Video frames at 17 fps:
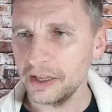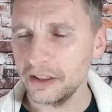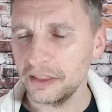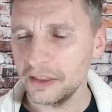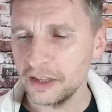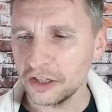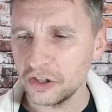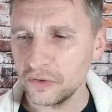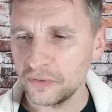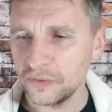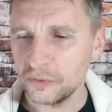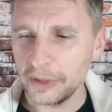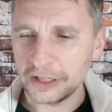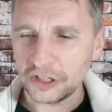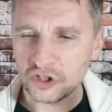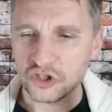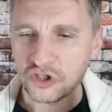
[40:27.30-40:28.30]
Thank you for
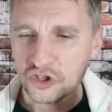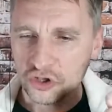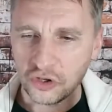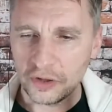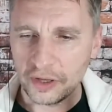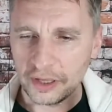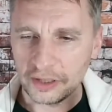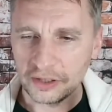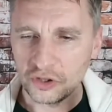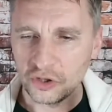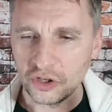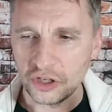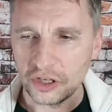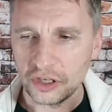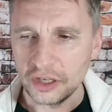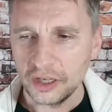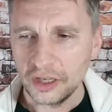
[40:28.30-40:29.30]
making sure that
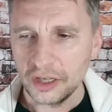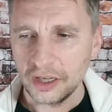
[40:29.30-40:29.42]
your